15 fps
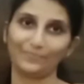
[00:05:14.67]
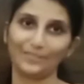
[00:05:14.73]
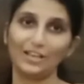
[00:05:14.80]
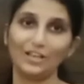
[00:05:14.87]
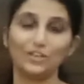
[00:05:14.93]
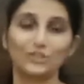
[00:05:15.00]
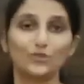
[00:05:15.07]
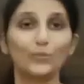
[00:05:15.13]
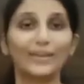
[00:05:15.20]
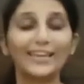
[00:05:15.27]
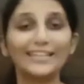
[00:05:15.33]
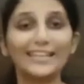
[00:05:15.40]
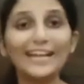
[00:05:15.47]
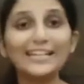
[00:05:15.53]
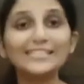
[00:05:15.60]
So we
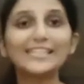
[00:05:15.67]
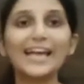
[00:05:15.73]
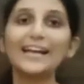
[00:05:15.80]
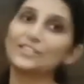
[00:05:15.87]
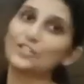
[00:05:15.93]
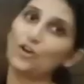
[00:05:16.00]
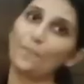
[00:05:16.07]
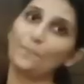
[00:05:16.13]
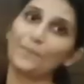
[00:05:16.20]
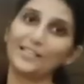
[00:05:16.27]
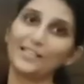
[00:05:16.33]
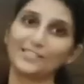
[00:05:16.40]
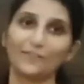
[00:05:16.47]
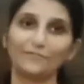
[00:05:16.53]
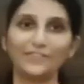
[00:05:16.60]
get exact
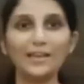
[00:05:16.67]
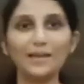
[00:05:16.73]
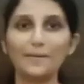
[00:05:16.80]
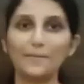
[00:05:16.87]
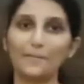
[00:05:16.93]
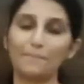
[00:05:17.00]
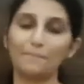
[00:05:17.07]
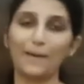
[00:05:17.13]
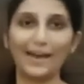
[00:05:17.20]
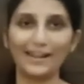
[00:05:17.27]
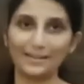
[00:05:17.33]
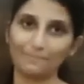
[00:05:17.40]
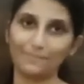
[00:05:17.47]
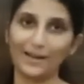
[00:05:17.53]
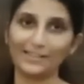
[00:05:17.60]
copies of the
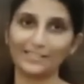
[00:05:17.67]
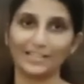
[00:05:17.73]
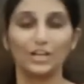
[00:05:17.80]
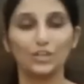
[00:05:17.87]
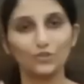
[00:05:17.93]
parent plant.